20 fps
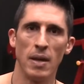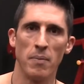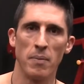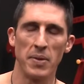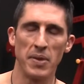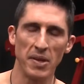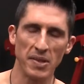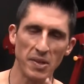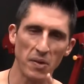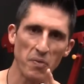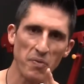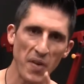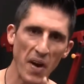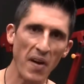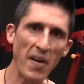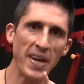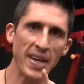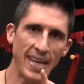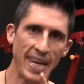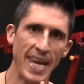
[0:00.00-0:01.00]
But there's a
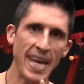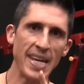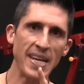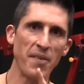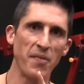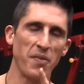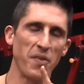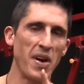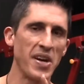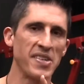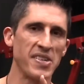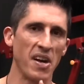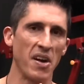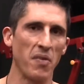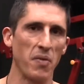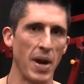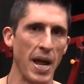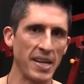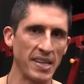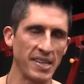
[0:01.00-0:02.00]
very key differentiator
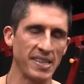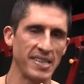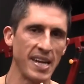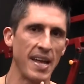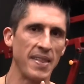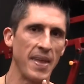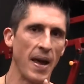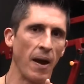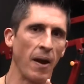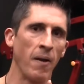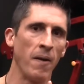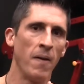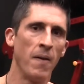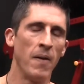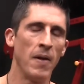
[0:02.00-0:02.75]
of what I just said there.